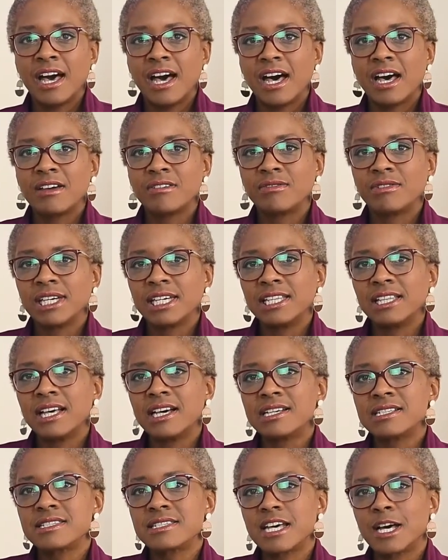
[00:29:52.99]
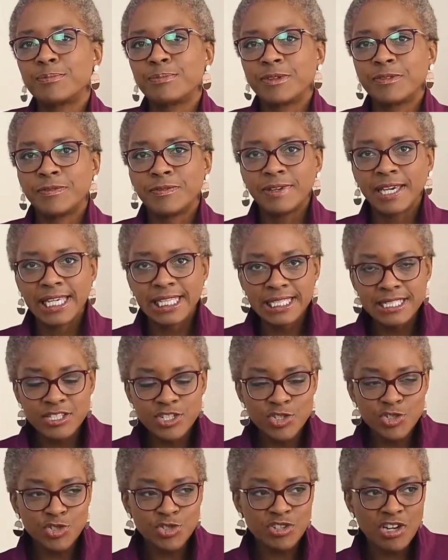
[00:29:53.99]
I realized that I've been failing
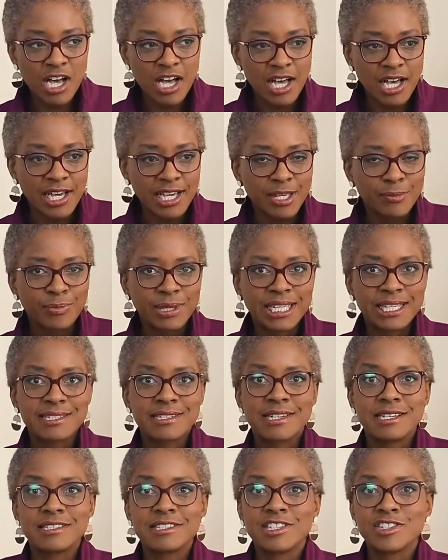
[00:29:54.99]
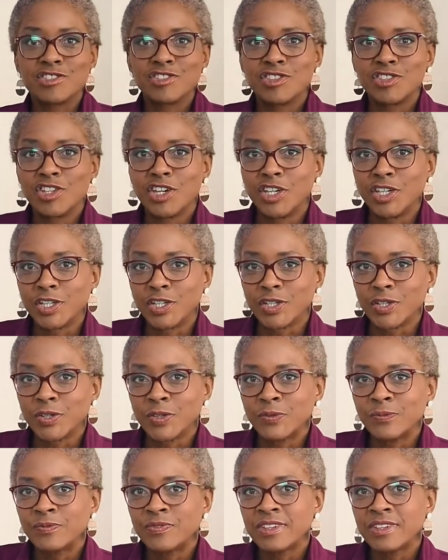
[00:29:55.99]
to try because I didn't know,